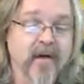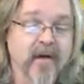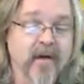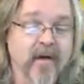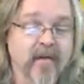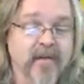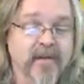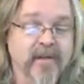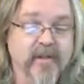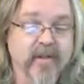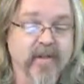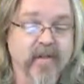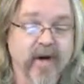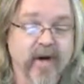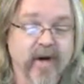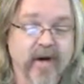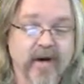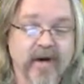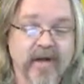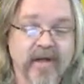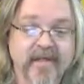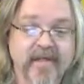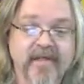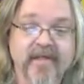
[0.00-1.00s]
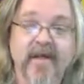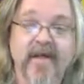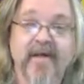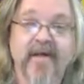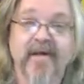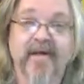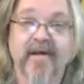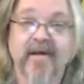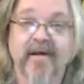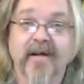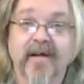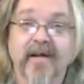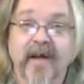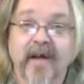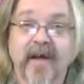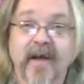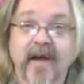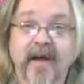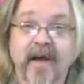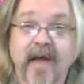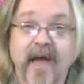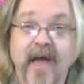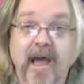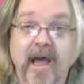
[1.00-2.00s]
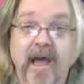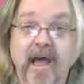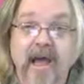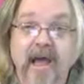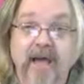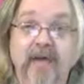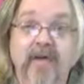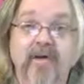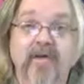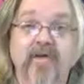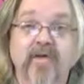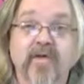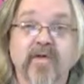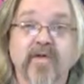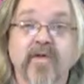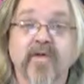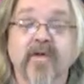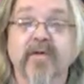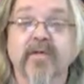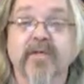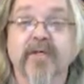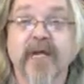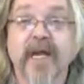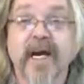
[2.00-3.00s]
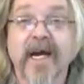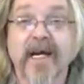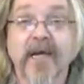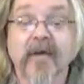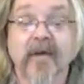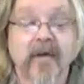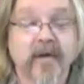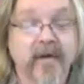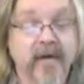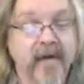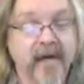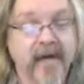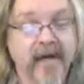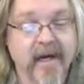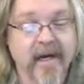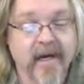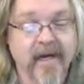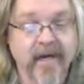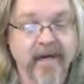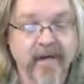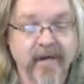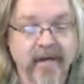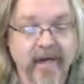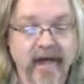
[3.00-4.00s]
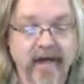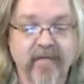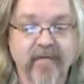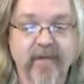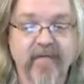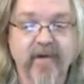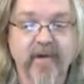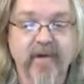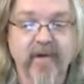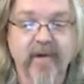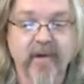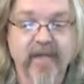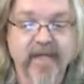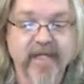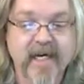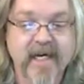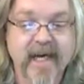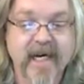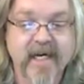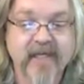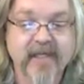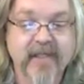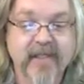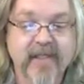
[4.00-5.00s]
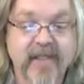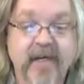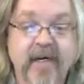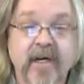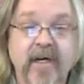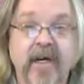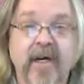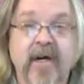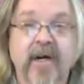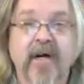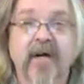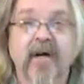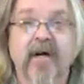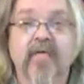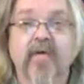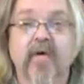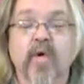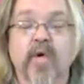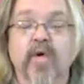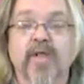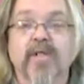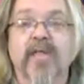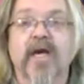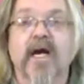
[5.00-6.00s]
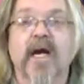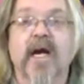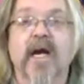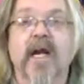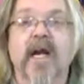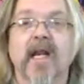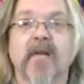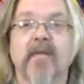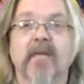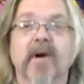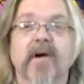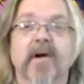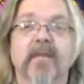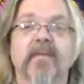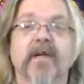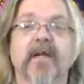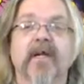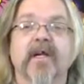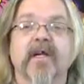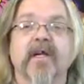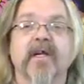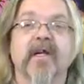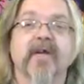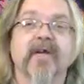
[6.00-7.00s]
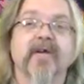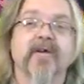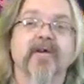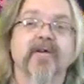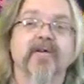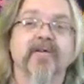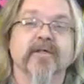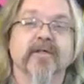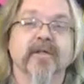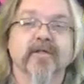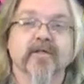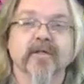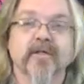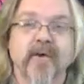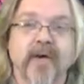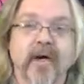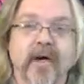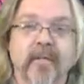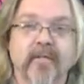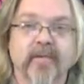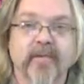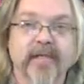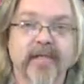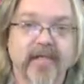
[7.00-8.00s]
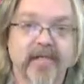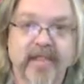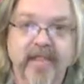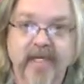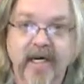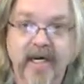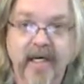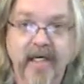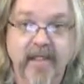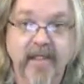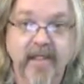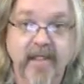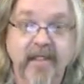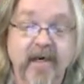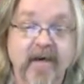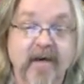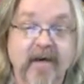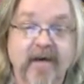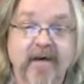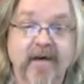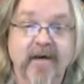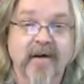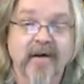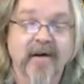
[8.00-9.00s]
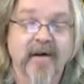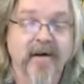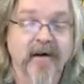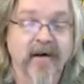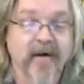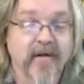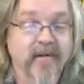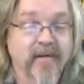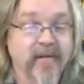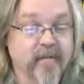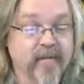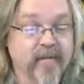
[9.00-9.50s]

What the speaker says: I wasn't aware SOT.net had a YouTube channel, and they have a video attached. Of course, I highly recommend you subscribe to these guys. I